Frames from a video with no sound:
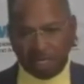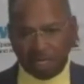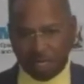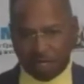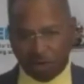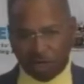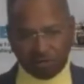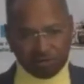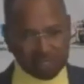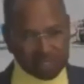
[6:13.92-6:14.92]
And all
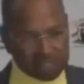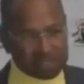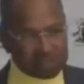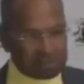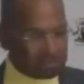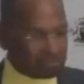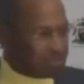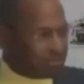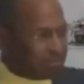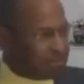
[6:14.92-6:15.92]
of us,
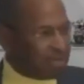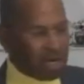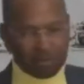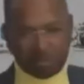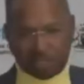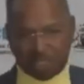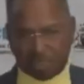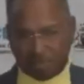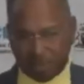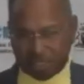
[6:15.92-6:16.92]
our
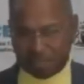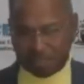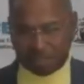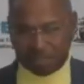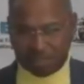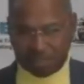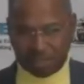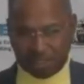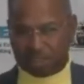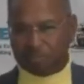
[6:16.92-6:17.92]
discipline
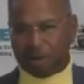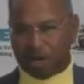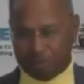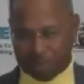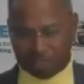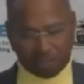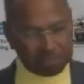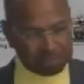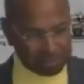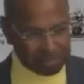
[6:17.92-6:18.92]
is paramount.
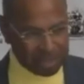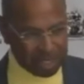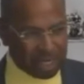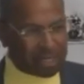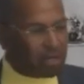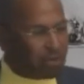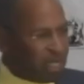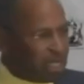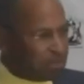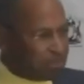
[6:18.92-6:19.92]
I think we
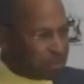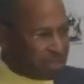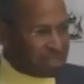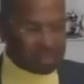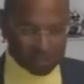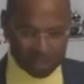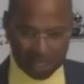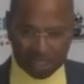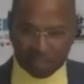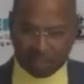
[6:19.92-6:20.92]
need to put this aside.